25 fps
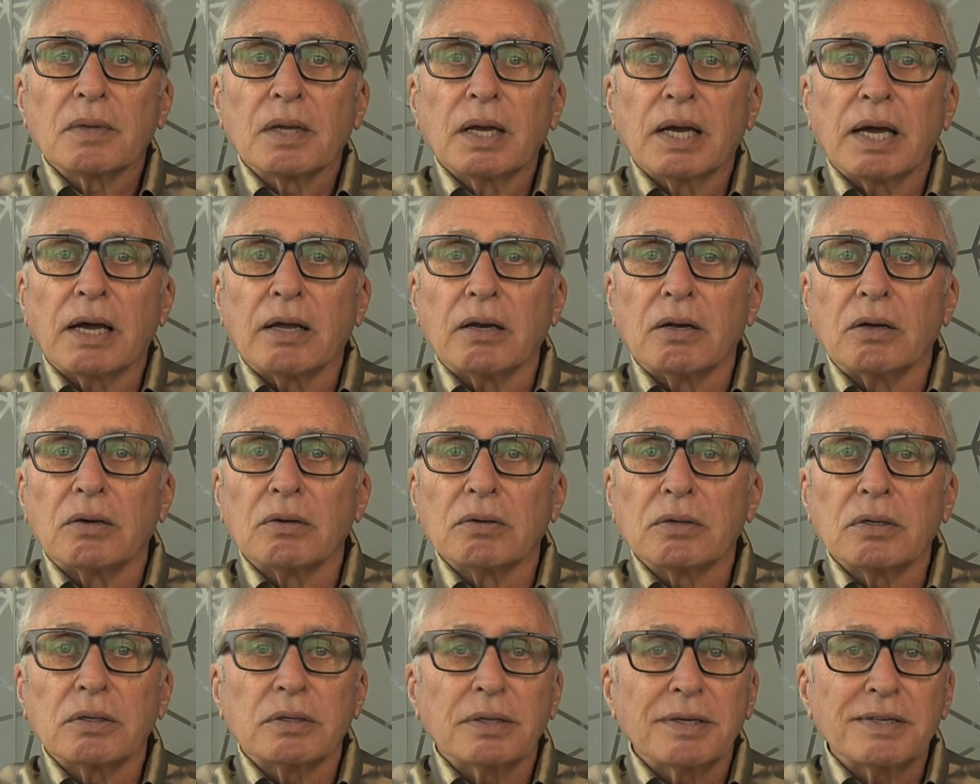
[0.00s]
How
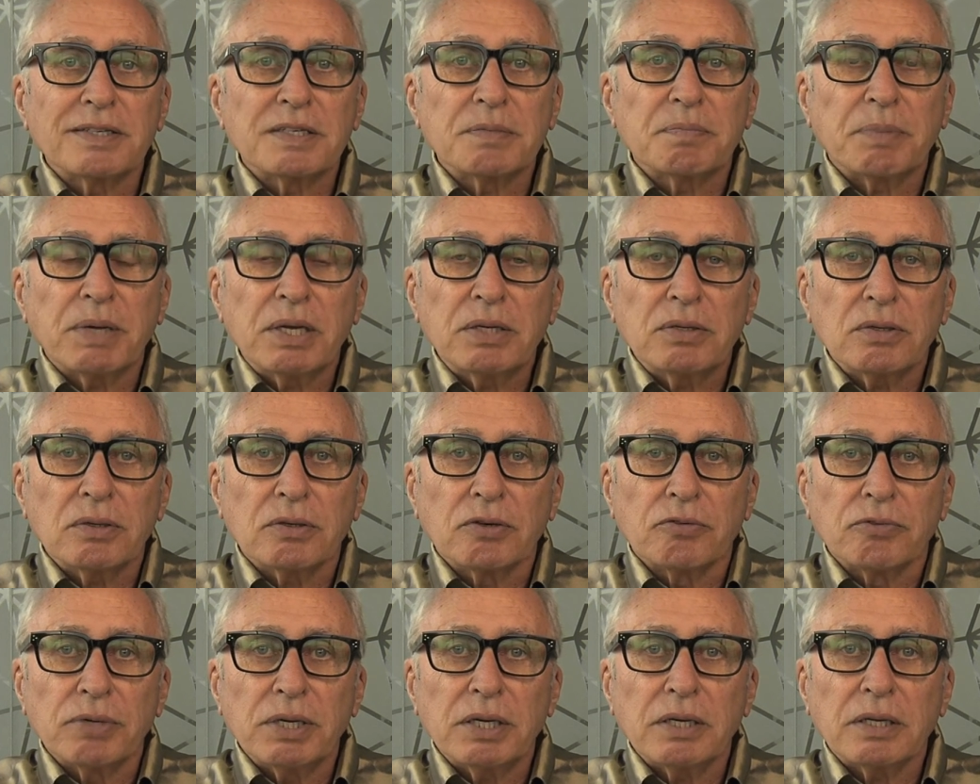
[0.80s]
long can they spend on
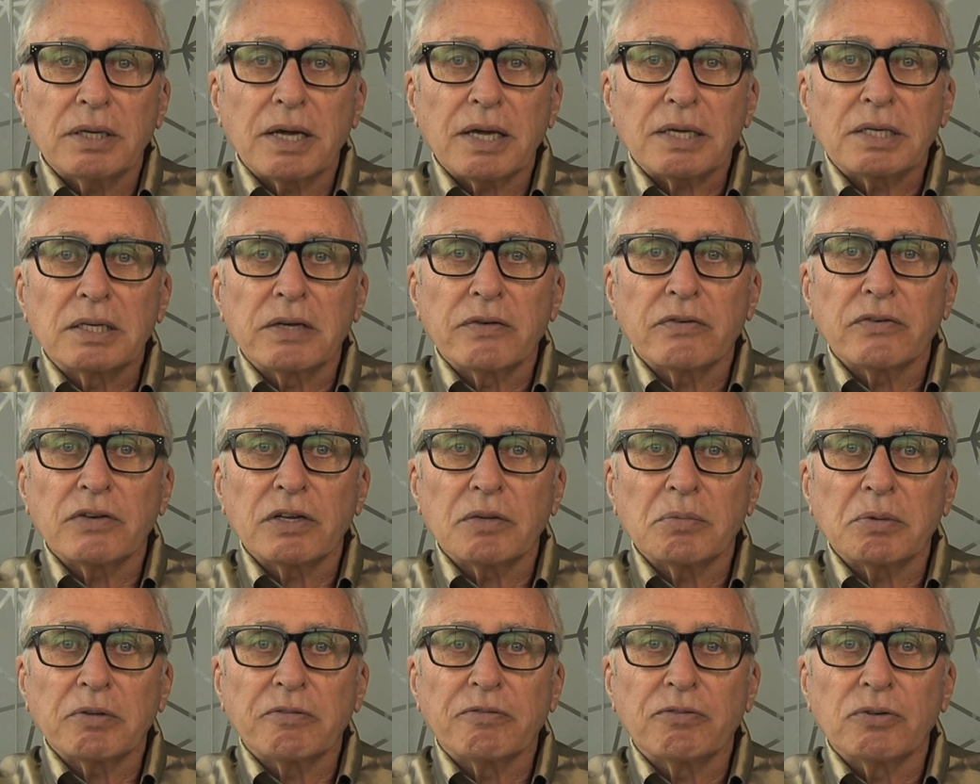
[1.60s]
a reading
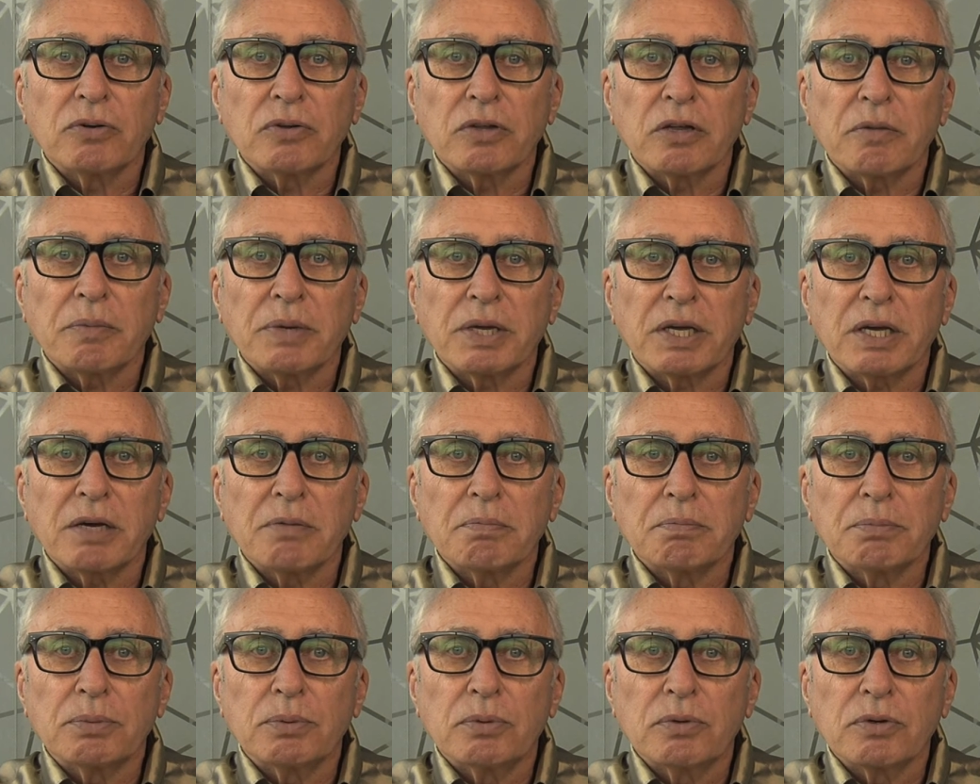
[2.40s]
activity before they
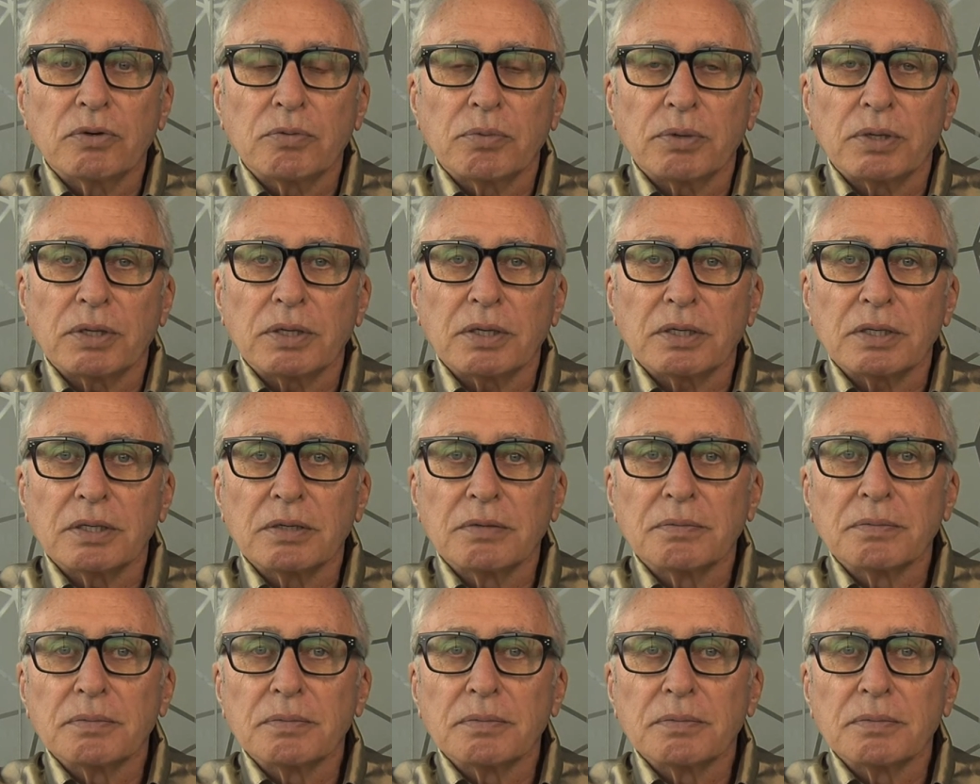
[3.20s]
become bored with it?